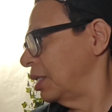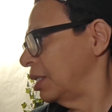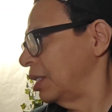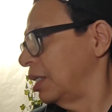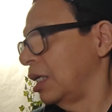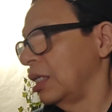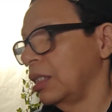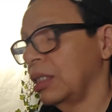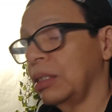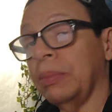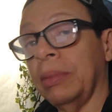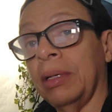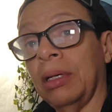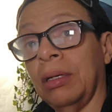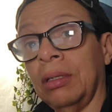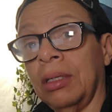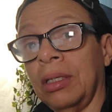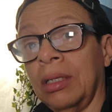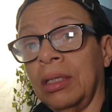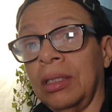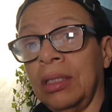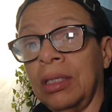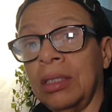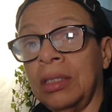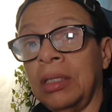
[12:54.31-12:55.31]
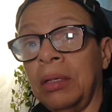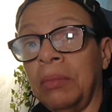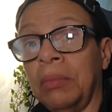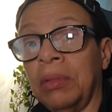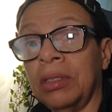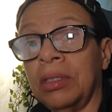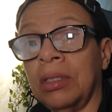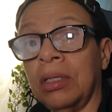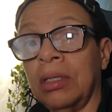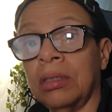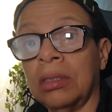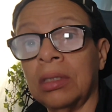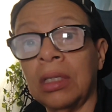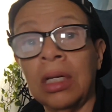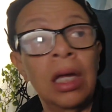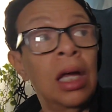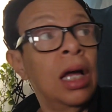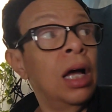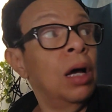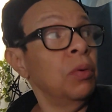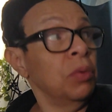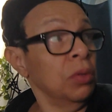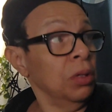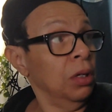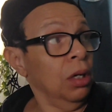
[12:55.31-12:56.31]
that's about it. There's not much else.
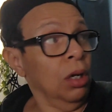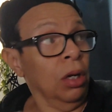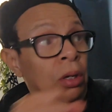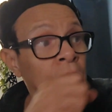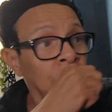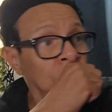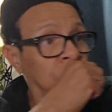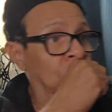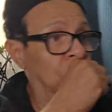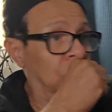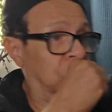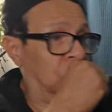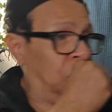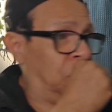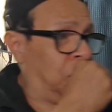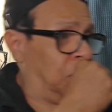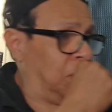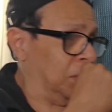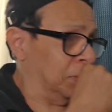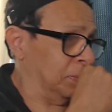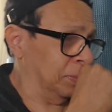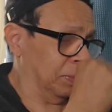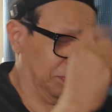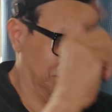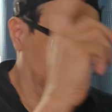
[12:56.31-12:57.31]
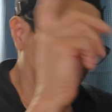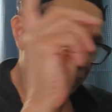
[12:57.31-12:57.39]
I